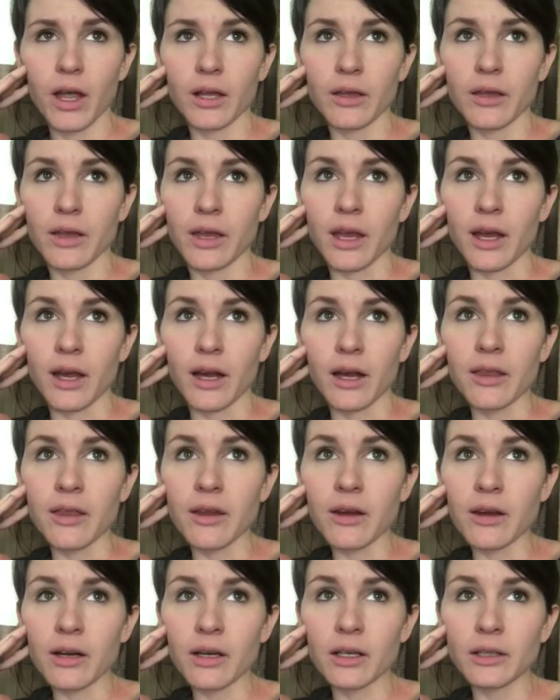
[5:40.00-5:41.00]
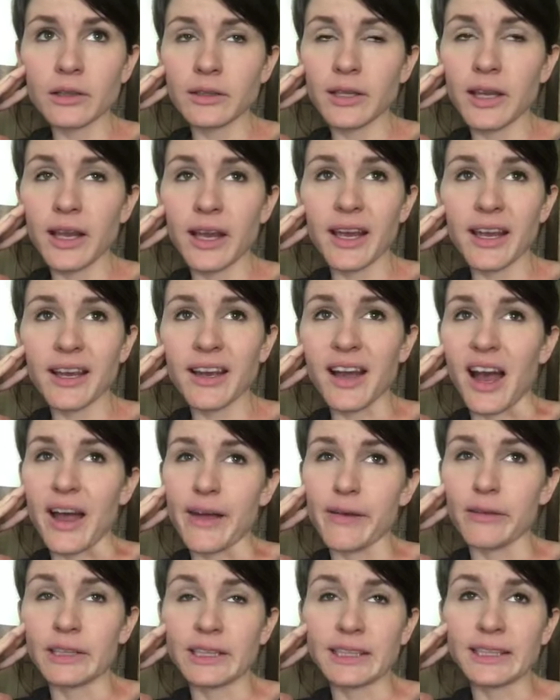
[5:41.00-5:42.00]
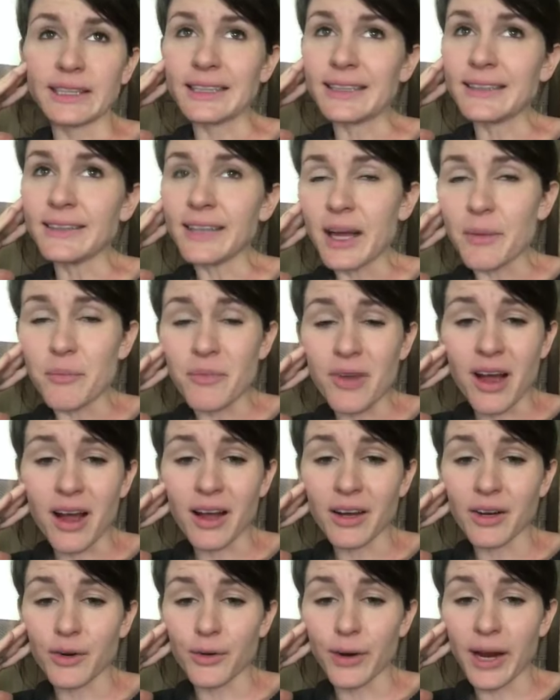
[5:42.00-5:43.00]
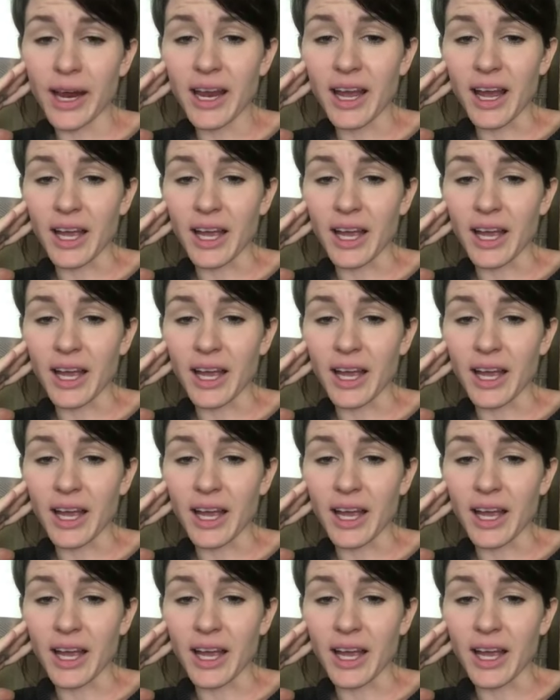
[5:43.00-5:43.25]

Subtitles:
The other thing, I still am not great.